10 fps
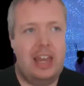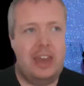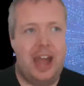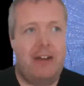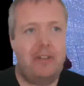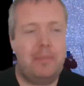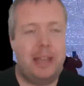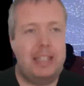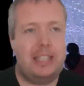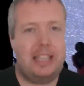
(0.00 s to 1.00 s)
Now the
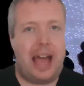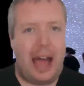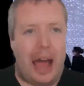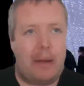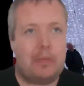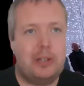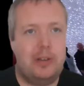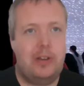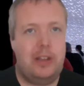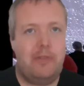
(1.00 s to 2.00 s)
place is
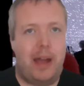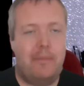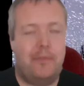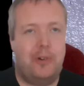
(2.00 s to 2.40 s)
absolutely rammed